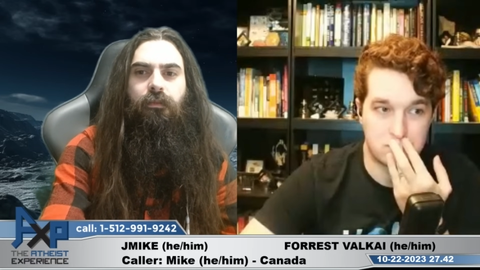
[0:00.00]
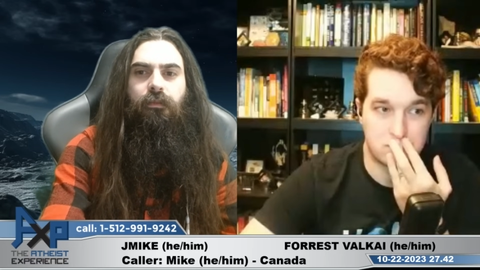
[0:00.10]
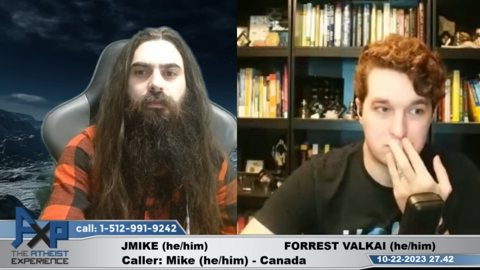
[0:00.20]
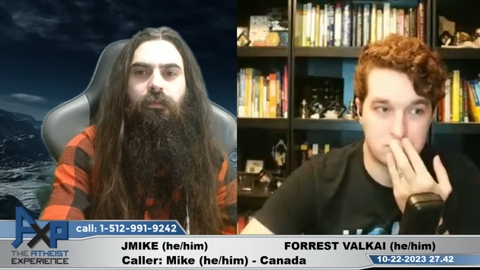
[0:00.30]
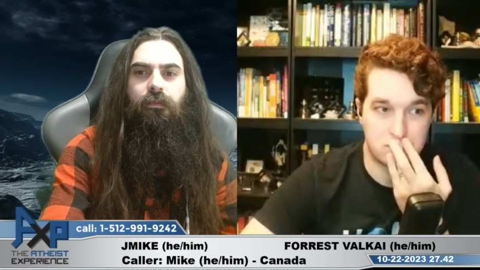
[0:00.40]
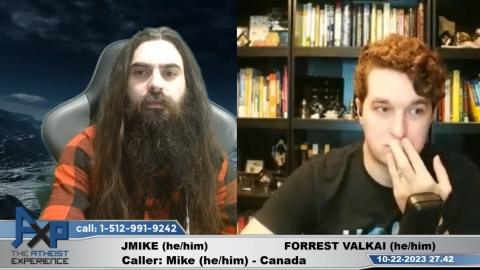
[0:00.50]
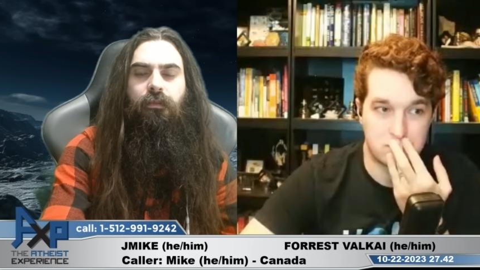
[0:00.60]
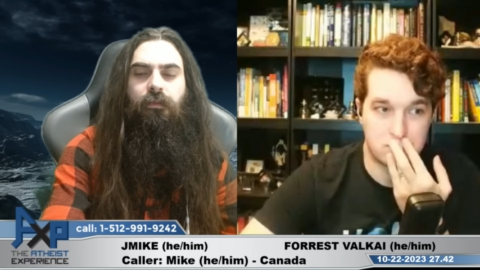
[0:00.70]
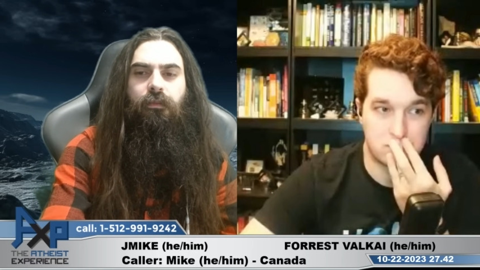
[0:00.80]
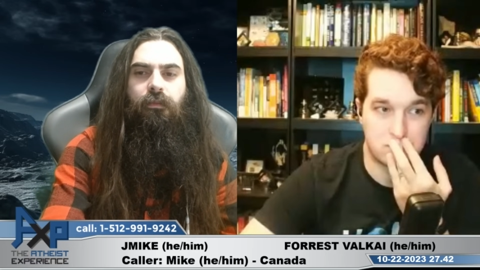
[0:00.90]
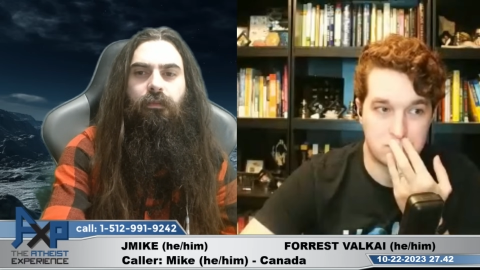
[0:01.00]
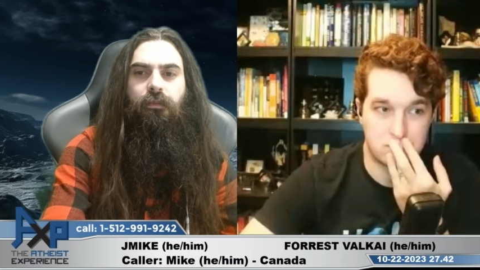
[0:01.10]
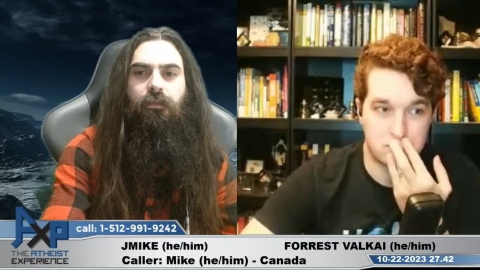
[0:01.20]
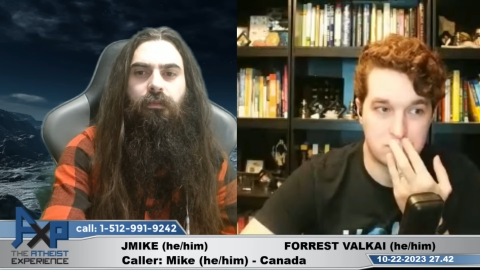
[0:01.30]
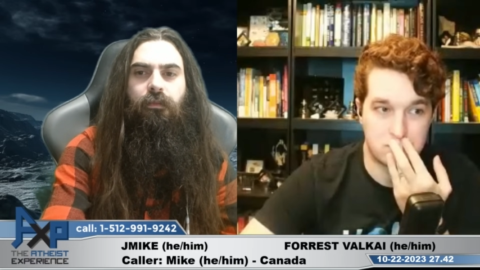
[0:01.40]

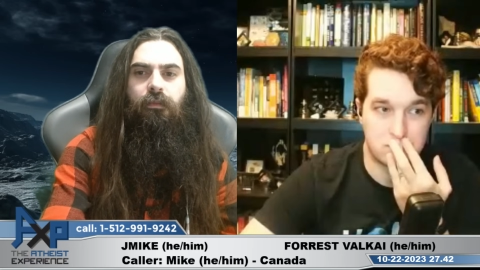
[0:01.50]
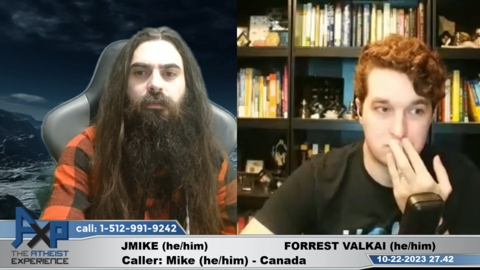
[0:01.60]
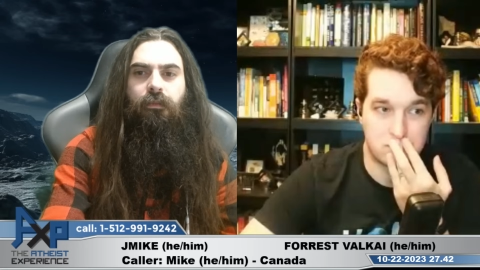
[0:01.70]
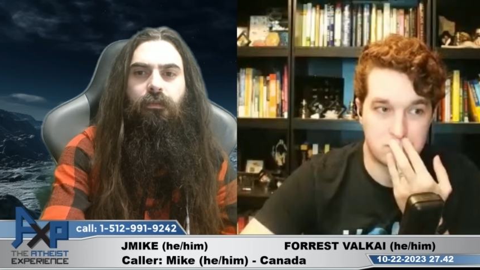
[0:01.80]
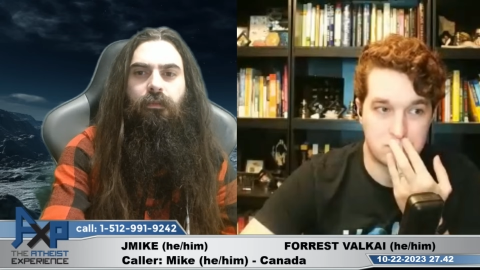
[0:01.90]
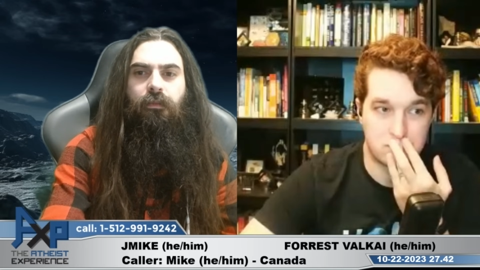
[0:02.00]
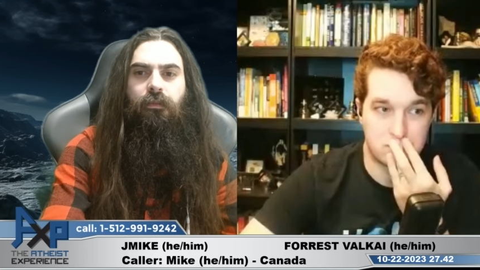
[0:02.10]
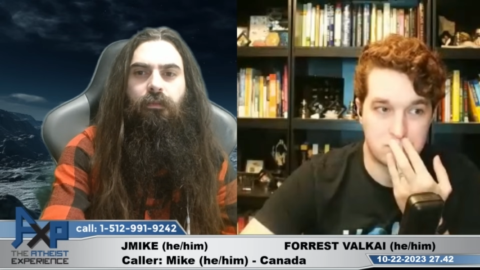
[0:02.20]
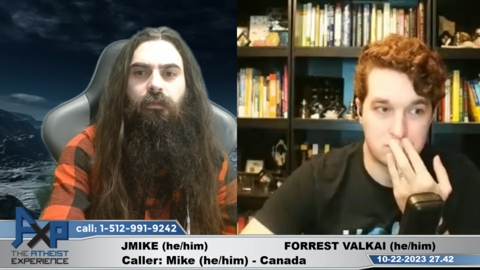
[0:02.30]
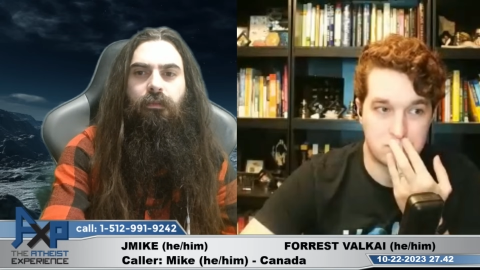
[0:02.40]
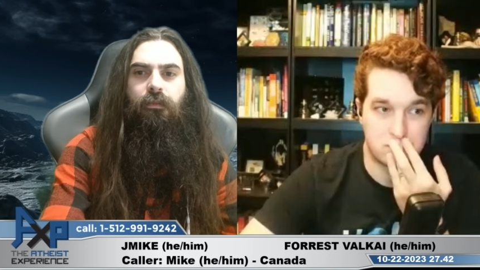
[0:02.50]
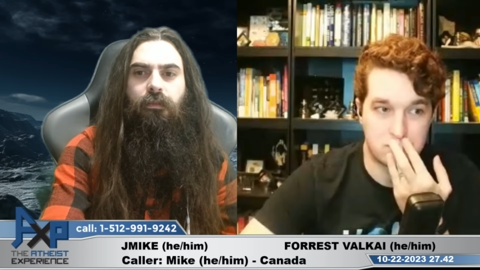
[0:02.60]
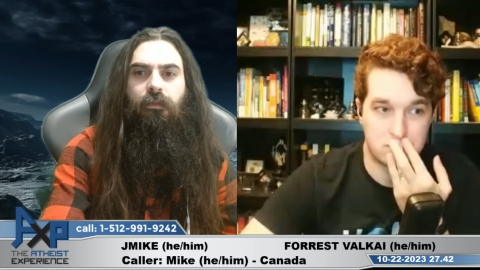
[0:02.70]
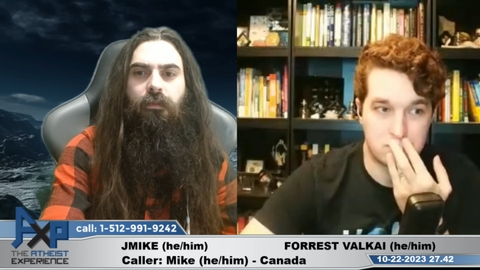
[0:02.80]
(silence)